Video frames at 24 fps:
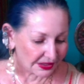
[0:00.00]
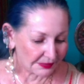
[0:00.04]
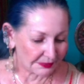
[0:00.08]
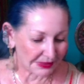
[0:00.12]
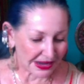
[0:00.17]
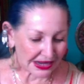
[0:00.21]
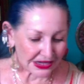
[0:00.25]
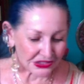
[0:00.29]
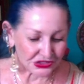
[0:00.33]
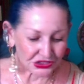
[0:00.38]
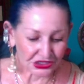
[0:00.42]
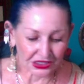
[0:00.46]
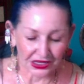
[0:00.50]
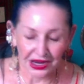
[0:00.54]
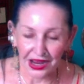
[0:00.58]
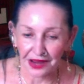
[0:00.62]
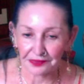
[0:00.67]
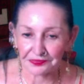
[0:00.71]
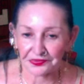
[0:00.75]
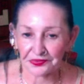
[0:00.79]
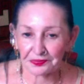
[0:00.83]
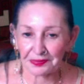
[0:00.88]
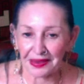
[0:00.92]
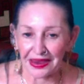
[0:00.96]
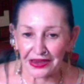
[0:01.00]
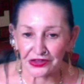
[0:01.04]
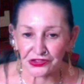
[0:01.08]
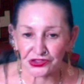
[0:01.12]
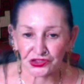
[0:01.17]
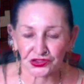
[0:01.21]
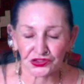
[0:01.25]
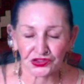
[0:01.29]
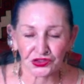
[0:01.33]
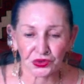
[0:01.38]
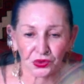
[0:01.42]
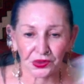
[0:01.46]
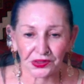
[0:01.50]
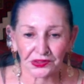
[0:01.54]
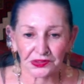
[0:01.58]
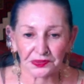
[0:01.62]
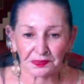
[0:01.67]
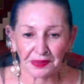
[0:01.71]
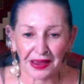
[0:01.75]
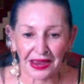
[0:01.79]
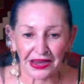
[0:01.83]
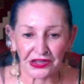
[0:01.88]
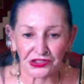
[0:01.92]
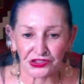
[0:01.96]
page of cups, page of swords,
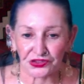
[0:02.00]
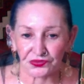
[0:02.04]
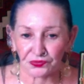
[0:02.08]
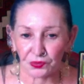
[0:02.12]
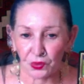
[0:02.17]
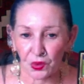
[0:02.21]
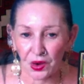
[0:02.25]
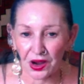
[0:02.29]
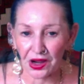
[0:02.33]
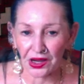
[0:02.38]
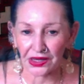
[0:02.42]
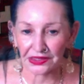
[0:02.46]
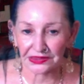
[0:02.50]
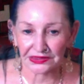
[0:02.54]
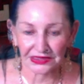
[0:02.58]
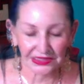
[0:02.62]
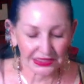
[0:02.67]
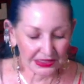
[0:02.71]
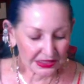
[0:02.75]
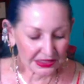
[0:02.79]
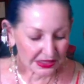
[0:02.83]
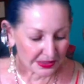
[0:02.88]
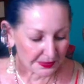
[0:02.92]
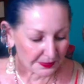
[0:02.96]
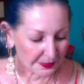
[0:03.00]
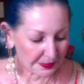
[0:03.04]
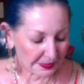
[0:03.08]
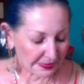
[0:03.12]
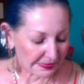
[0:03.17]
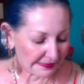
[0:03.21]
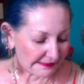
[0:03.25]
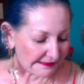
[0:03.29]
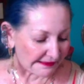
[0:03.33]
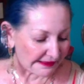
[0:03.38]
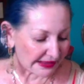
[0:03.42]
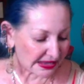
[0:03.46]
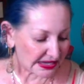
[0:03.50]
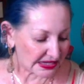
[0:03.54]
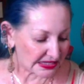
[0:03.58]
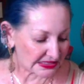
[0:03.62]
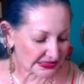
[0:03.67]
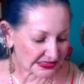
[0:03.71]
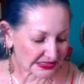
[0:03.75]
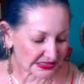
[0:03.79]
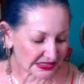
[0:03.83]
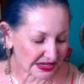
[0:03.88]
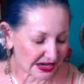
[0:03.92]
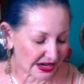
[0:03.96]
page of wands.
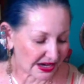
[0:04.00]
He's